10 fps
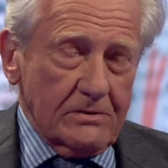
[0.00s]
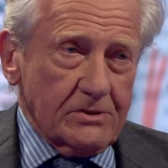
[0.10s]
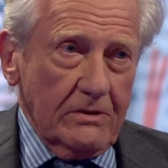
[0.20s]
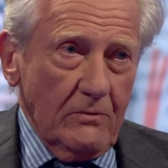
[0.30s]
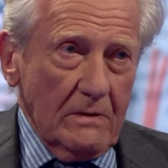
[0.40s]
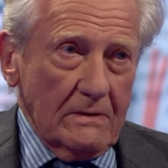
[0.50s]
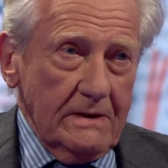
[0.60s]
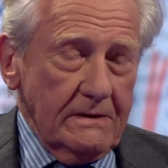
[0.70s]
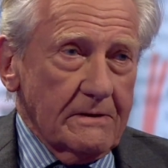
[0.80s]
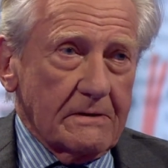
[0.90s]
that she will
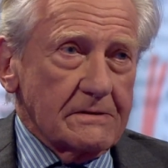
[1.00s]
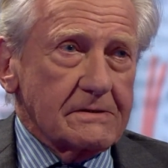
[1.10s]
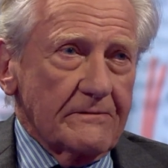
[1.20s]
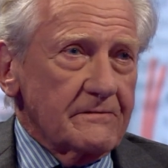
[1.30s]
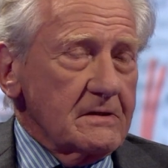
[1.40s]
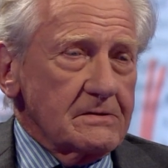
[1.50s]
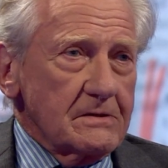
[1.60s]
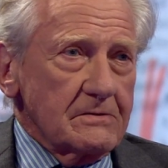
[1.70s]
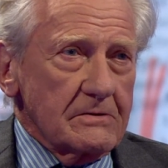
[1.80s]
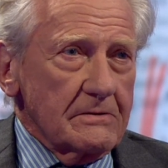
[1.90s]
lead the Conservatives
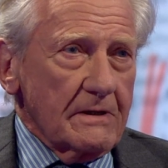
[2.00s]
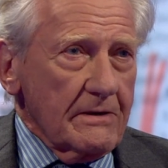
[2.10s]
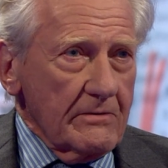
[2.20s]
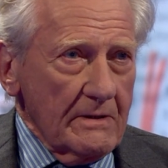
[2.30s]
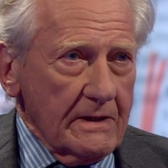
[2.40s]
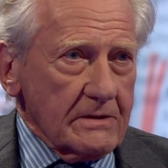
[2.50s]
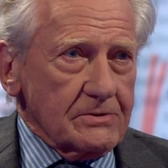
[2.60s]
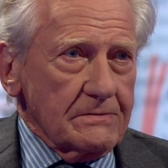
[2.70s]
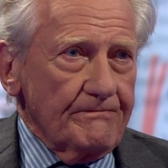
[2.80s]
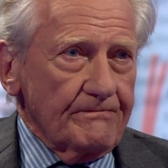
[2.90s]
into another
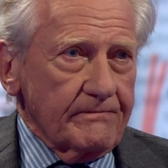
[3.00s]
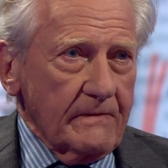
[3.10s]
election.